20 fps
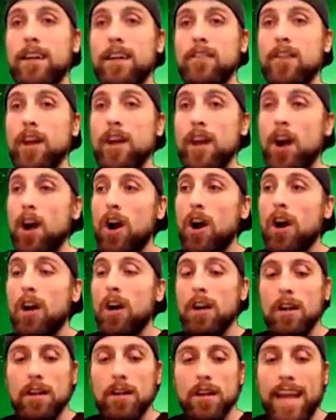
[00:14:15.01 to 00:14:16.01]
They
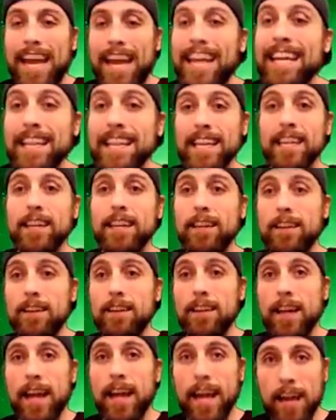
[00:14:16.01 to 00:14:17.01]
are
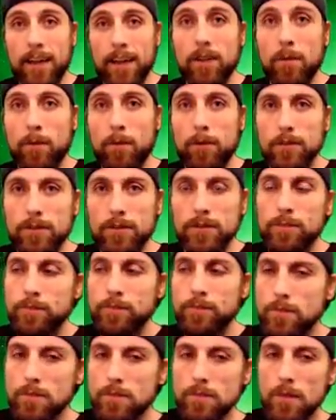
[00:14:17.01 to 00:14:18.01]
alien animals,
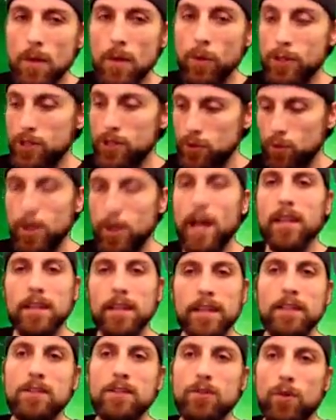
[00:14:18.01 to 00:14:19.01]
which is what I
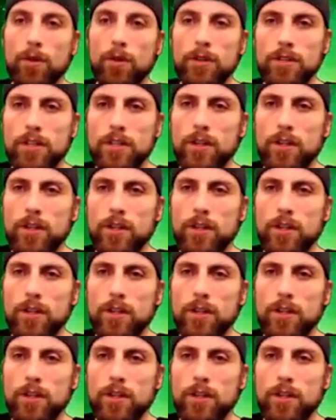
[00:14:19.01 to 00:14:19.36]
lean towards.